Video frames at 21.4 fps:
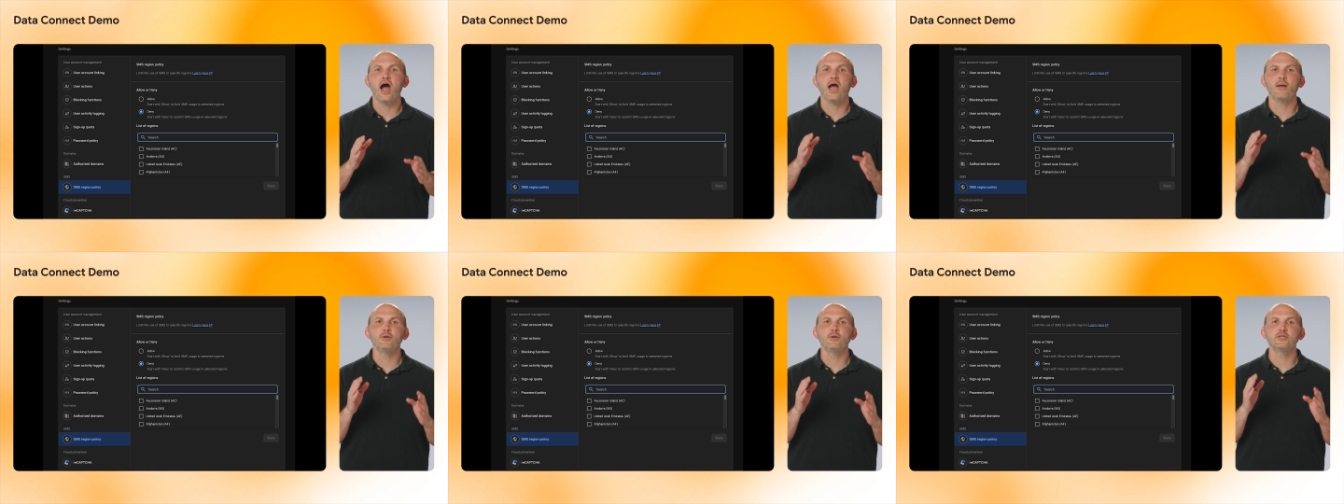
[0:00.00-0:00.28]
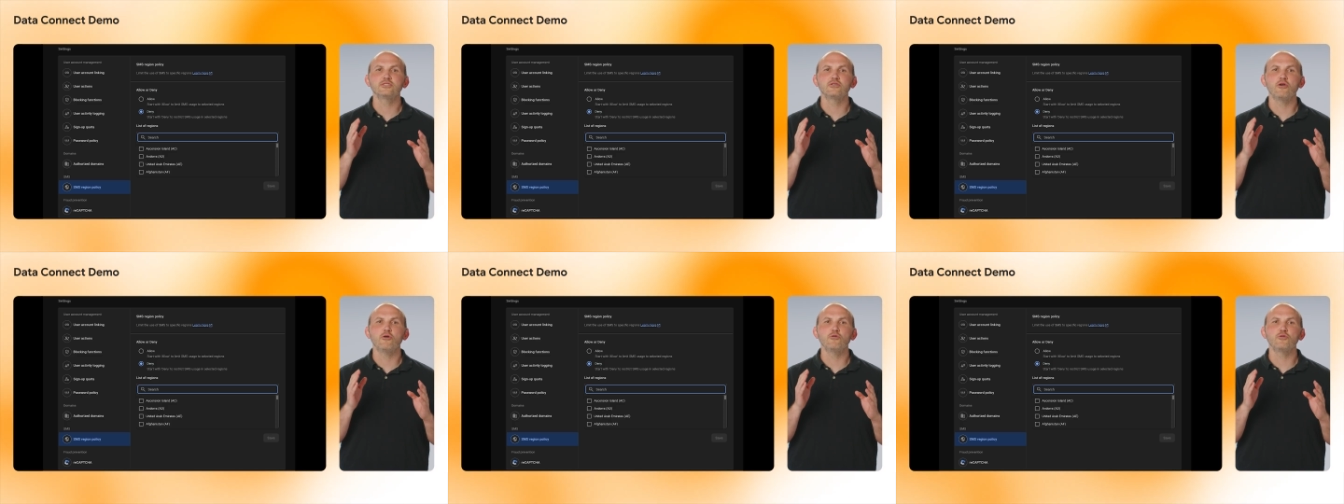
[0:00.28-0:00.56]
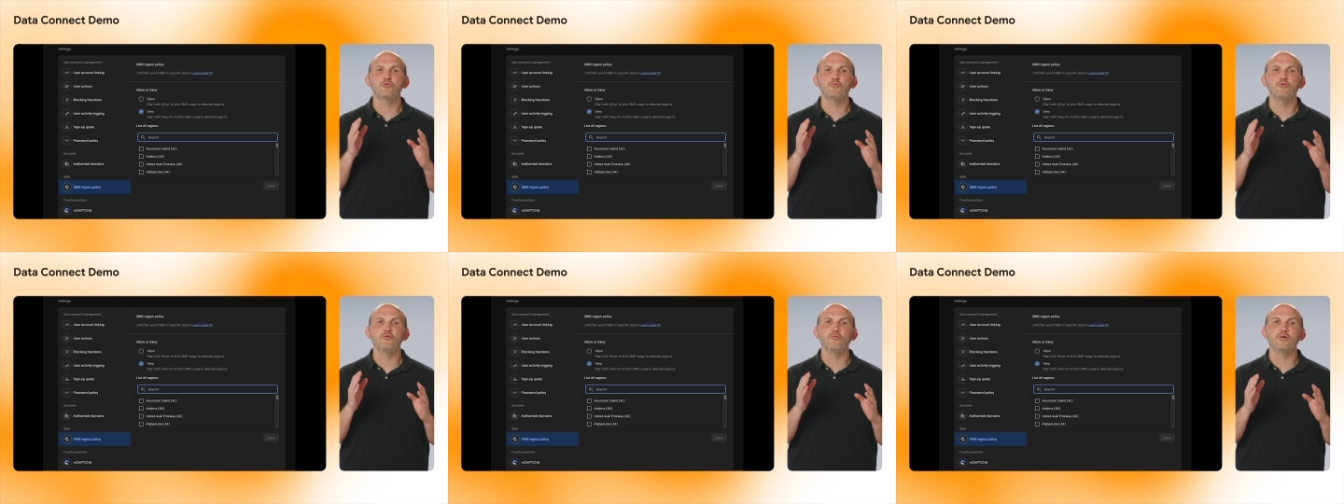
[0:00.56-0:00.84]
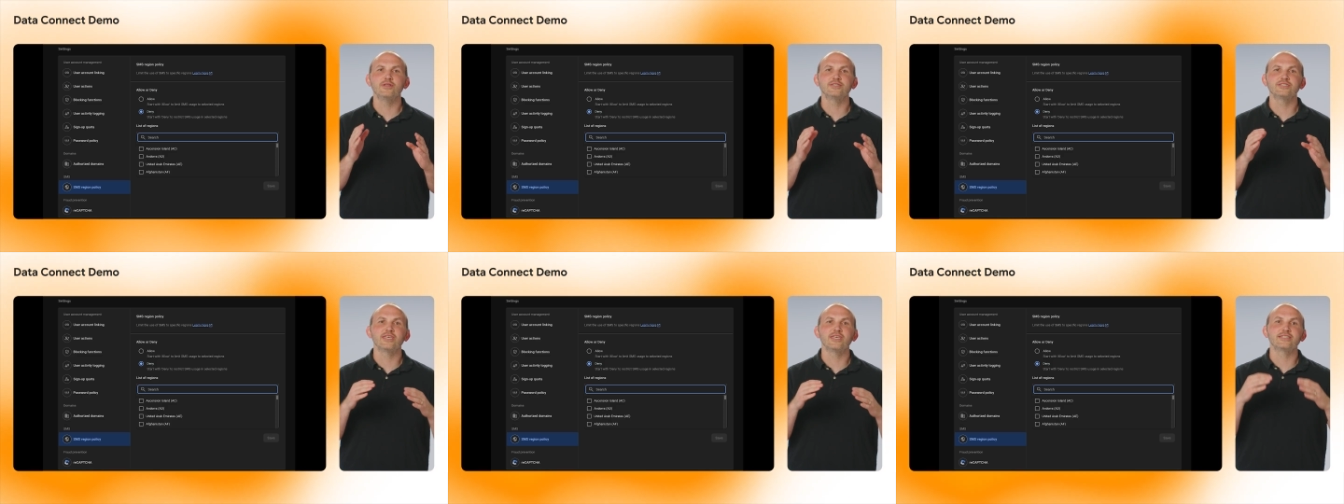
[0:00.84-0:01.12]
I must go
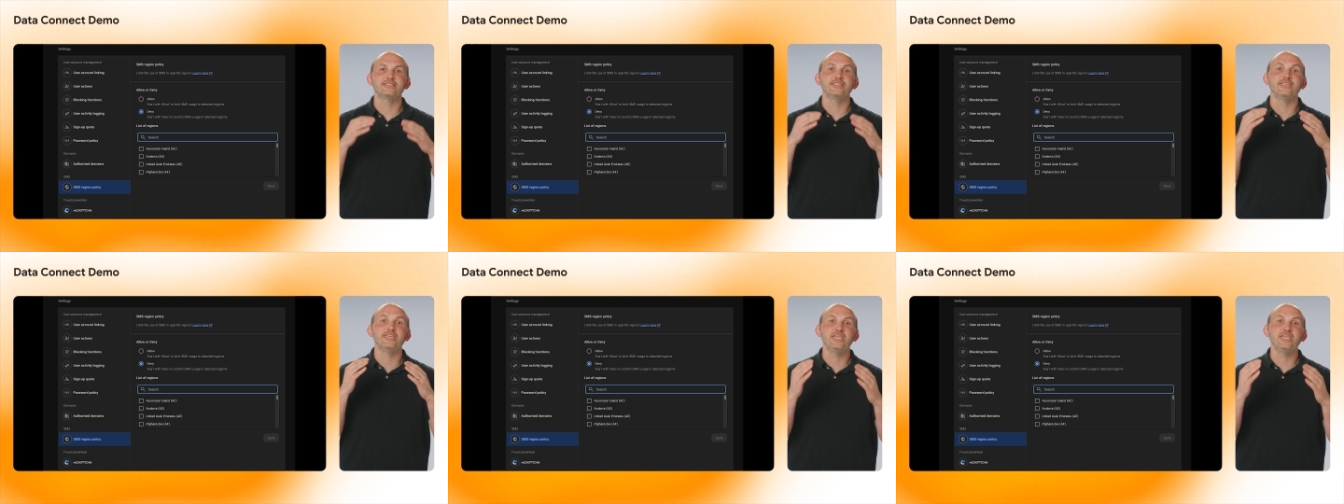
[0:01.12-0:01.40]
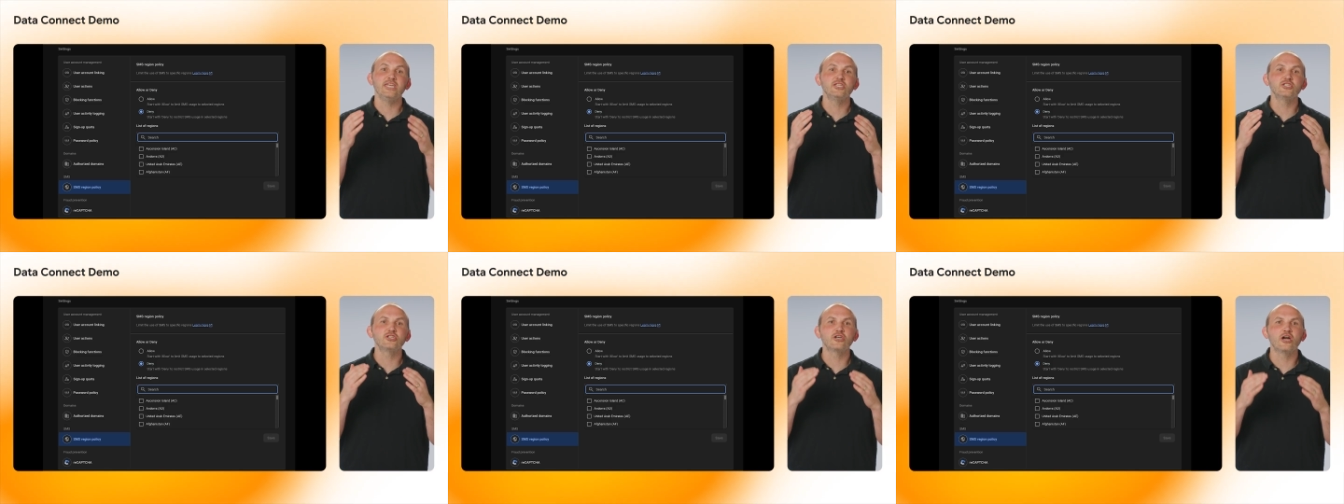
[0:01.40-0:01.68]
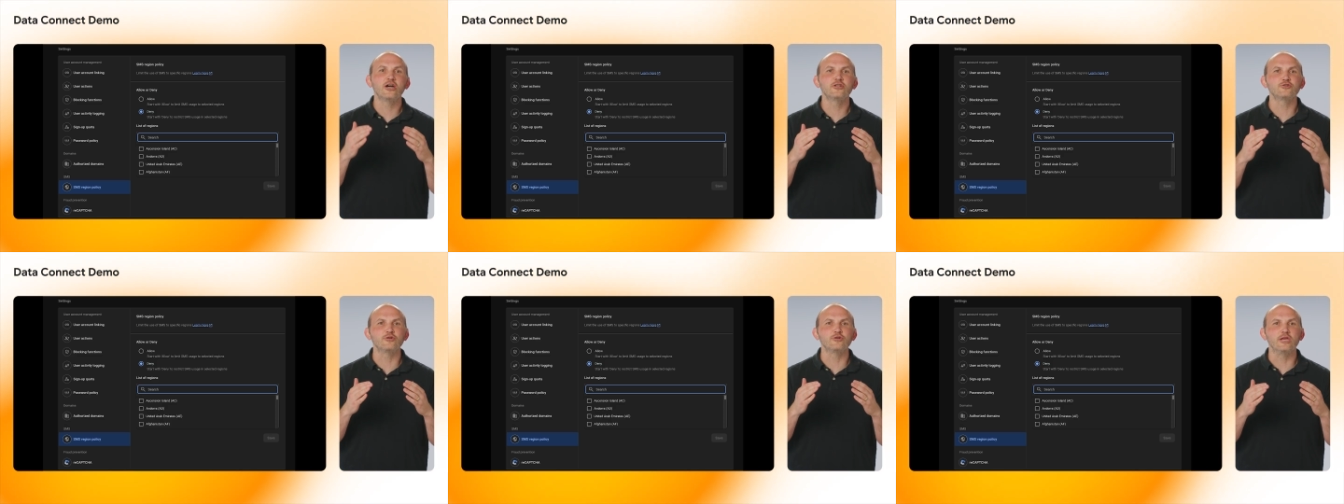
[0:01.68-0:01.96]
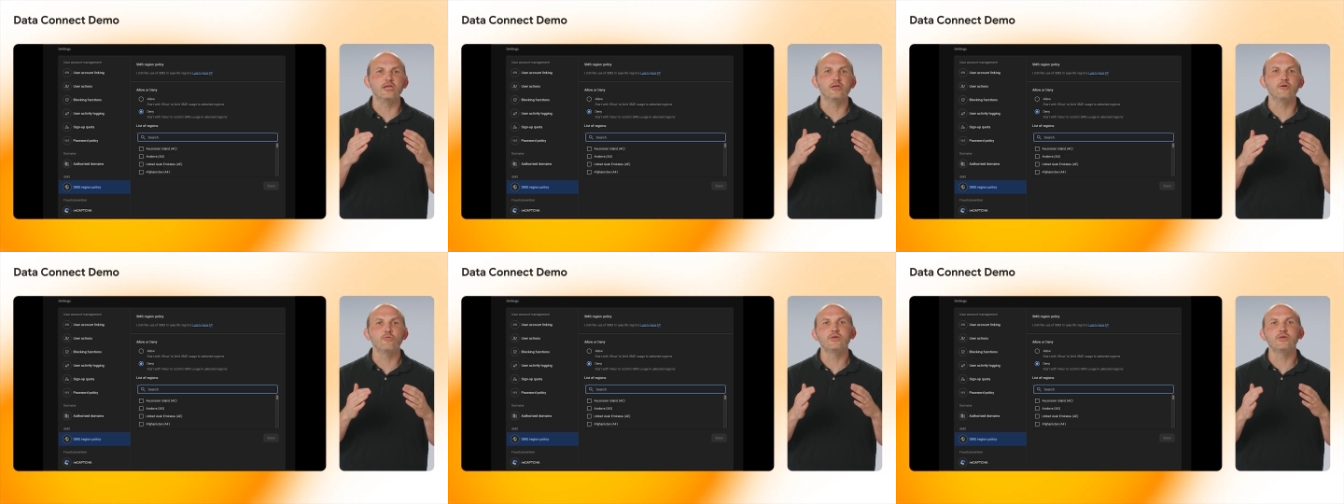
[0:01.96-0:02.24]
through and select each country